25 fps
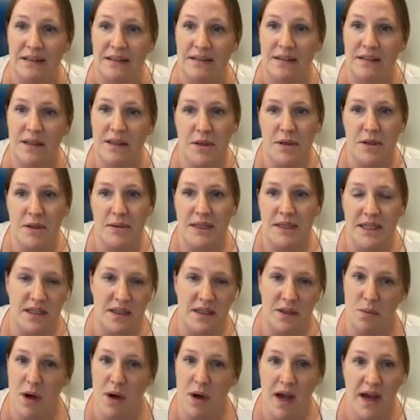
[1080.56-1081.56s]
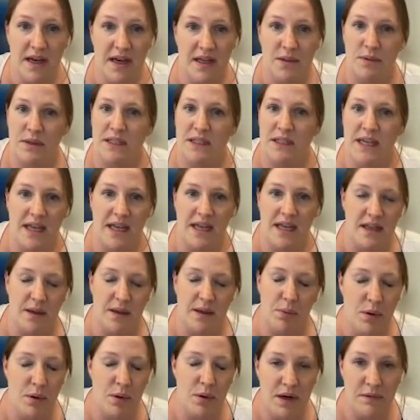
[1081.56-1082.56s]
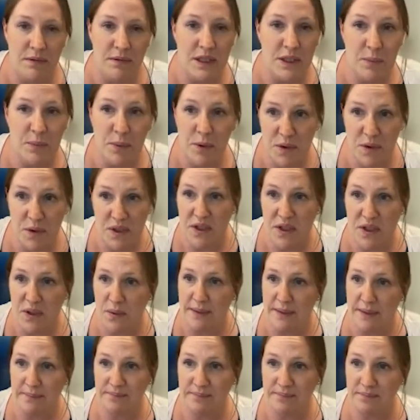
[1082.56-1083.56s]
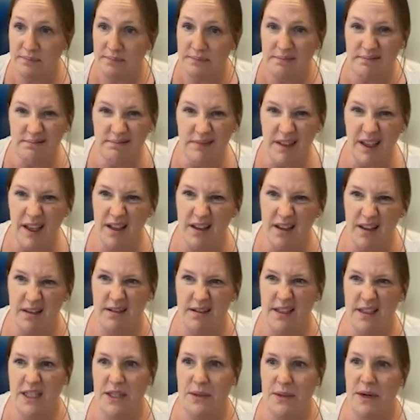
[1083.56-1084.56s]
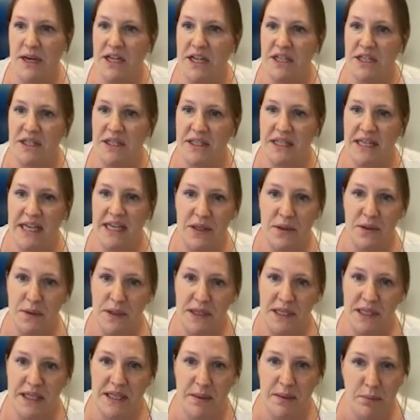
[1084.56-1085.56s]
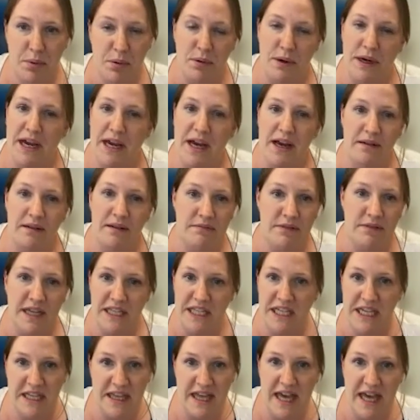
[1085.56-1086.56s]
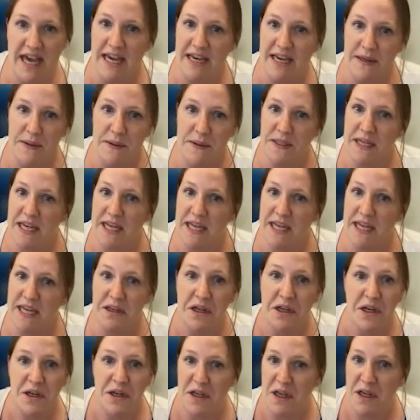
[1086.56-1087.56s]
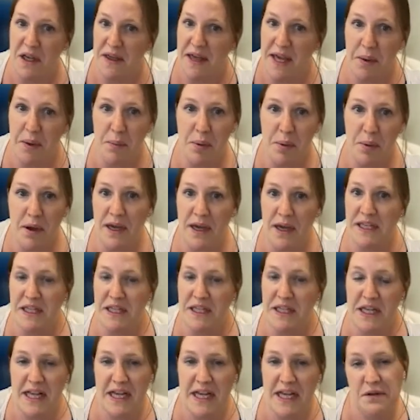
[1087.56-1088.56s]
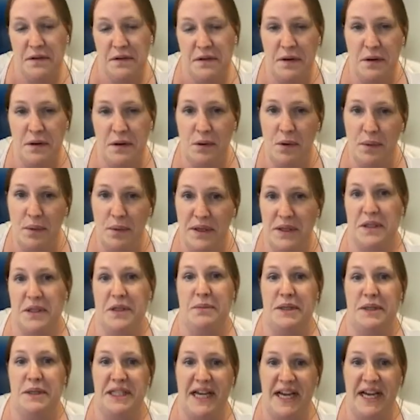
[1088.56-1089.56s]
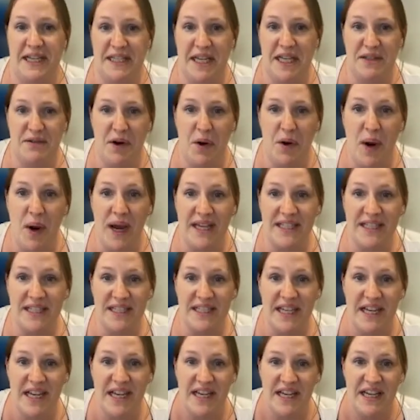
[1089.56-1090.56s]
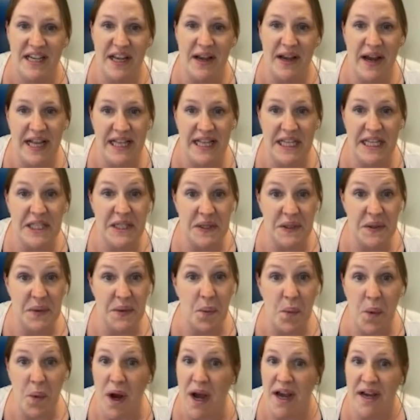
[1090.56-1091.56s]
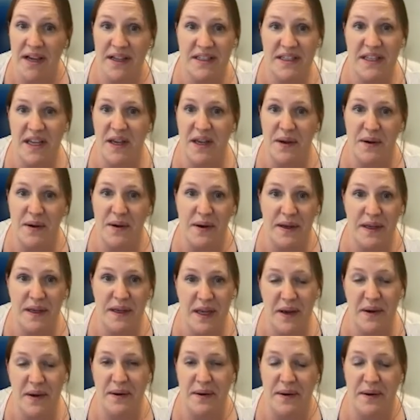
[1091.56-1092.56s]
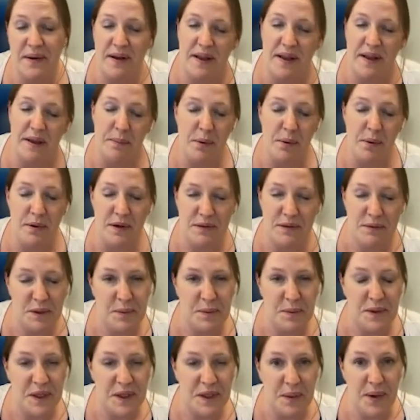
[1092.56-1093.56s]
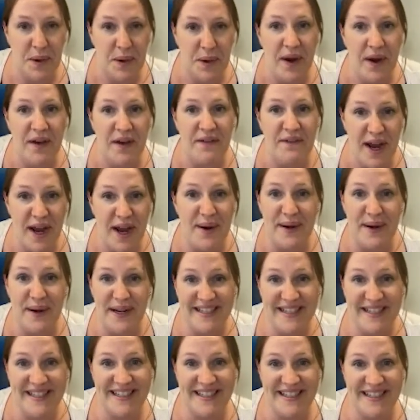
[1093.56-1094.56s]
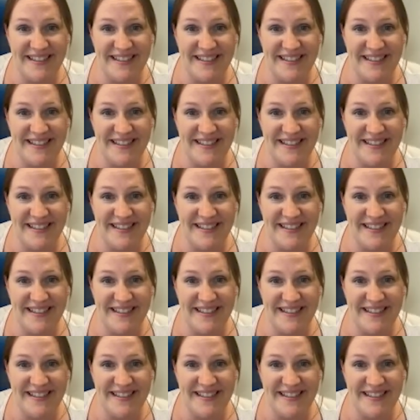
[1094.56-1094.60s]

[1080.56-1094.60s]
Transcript: Sometimes this does work, as we said, the employer responds to it. In other situations, it annoys the employer. They dig their heels in, they comply to the letter of the law with the subject access request, and it doesn't work. So, an employer's response can be quite varied.